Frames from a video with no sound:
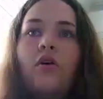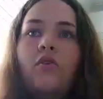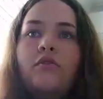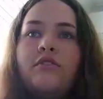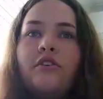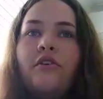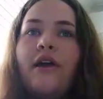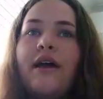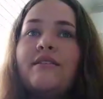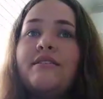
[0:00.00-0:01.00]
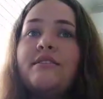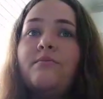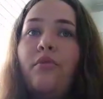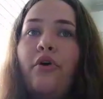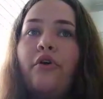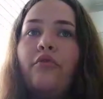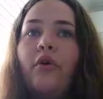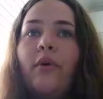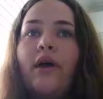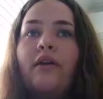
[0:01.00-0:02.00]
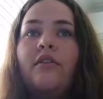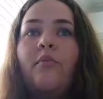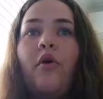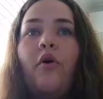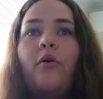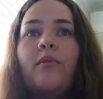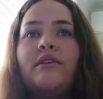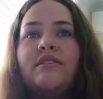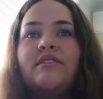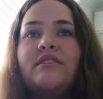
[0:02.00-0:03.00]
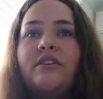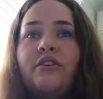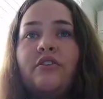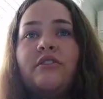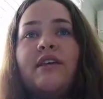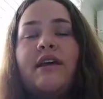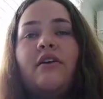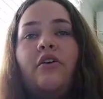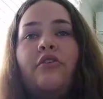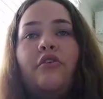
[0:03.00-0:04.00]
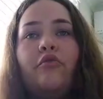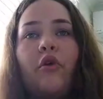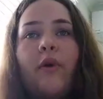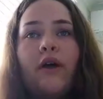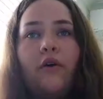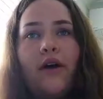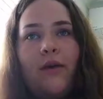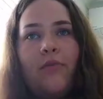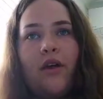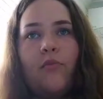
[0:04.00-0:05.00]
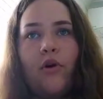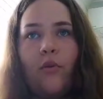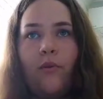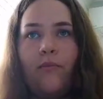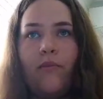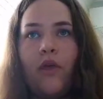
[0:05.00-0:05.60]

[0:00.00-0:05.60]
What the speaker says: Also, as it is mock heroic, the poem is a satirical take on the heroic or epic poem.